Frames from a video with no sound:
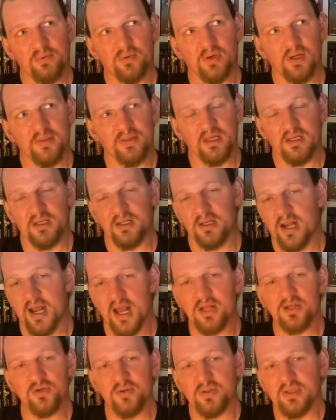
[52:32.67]
I think are
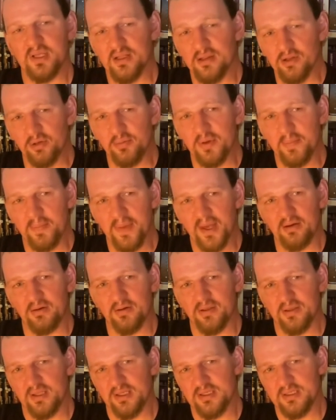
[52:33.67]
naturally a little bit
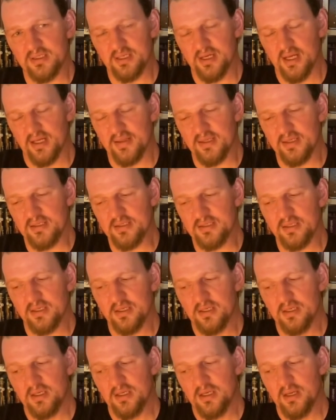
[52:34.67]
better at this than others.
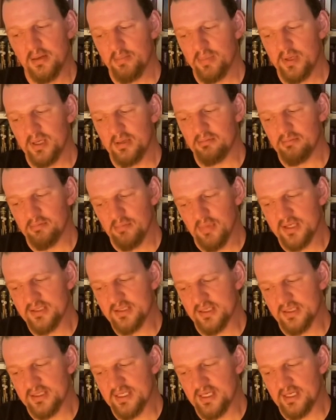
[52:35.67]
But
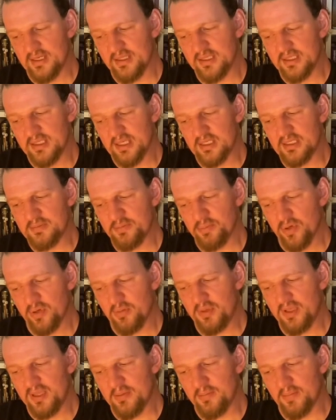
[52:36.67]
as I said, it's
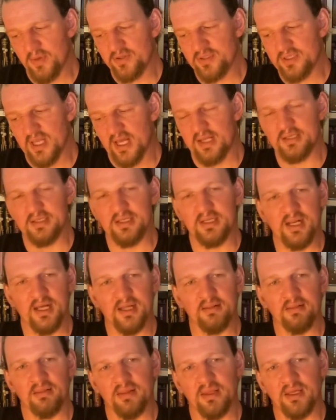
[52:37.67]
probably the most
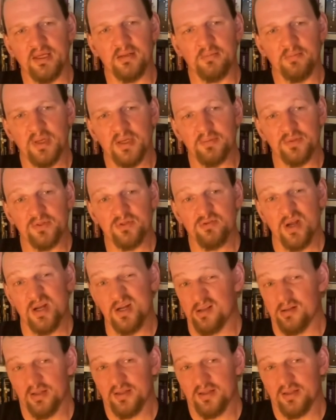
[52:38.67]
underdone thing in people's training.